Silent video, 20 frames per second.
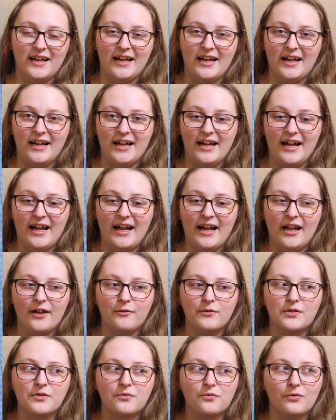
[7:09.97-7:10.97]

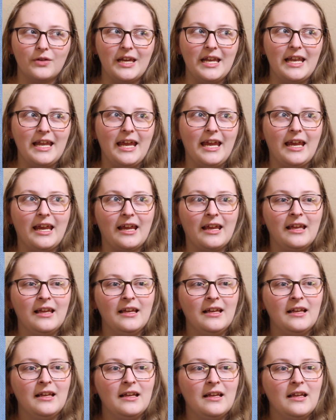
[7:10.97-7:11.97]
I was reading
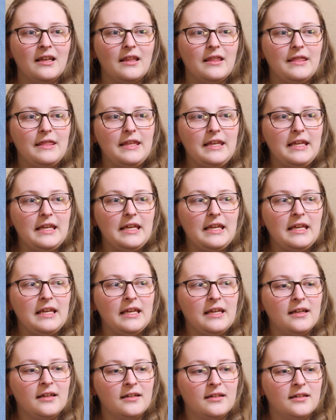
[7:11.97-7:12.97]

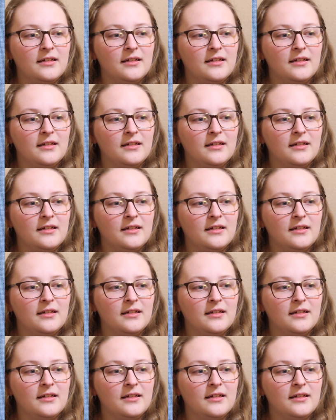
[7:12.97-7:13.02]
the